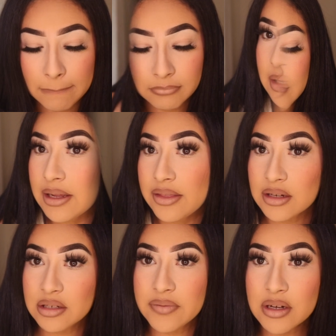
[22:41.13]
Alrighty, and
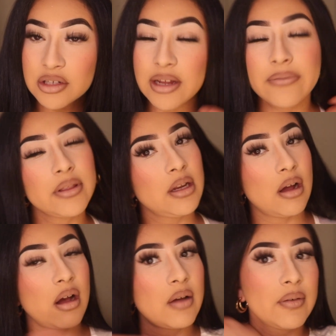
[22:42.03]
then to finish everything
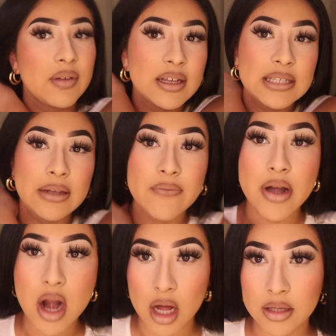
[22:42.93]
off, if you guys have
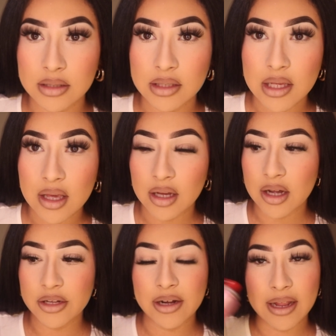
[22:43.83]
not
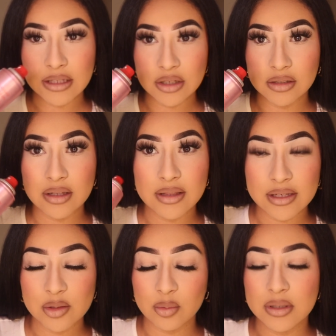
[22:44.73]
got your hands on
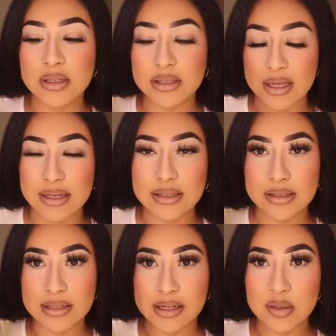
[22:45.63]
this One Size
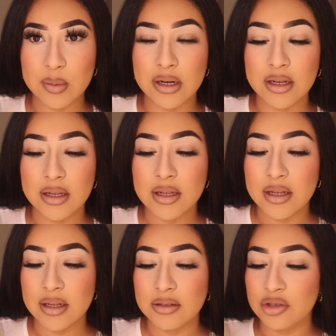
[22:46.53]
setting spray,
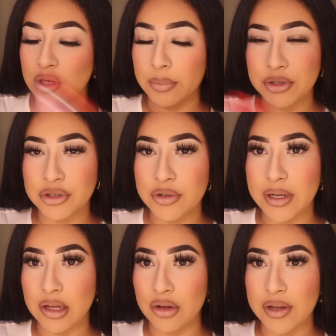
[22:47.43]
drop what you're doing
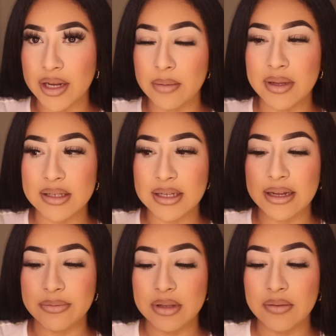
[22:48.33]
and go get it, because I
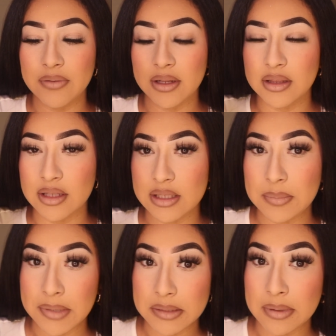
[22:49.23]
really feel like this
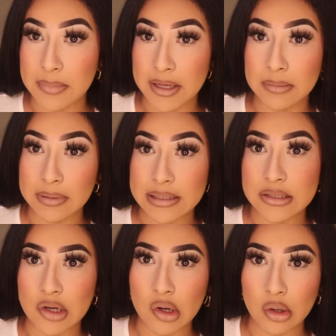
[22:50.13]
makes my makeup
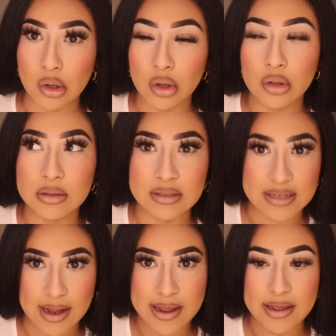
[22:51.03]
last all
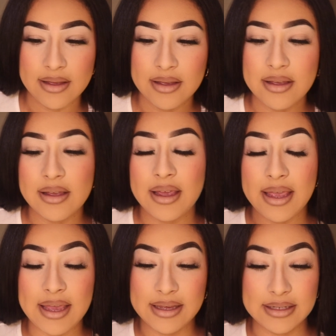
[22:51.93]
day.
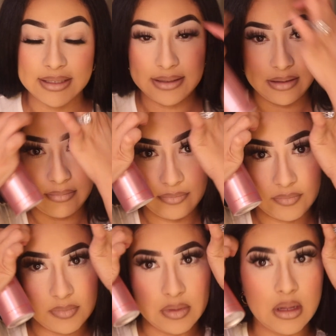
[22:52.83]
And
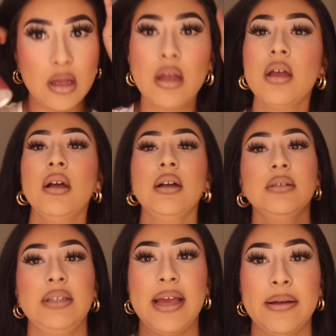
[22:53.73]

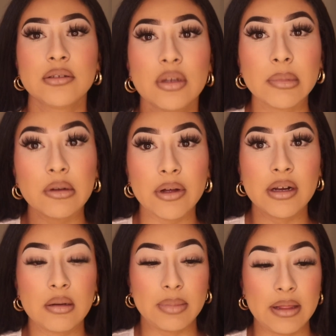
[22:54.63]
yeah, so I'm gonna go ahead
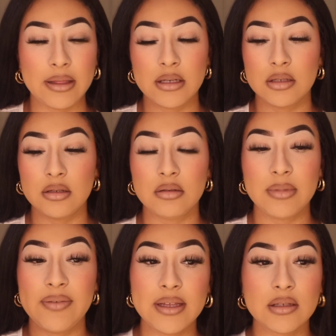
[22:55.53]
and apply that to
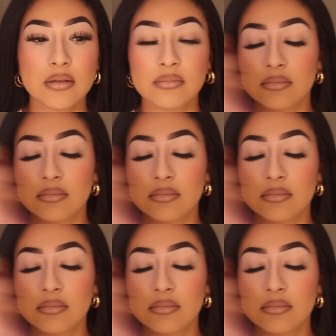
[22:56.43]
my face.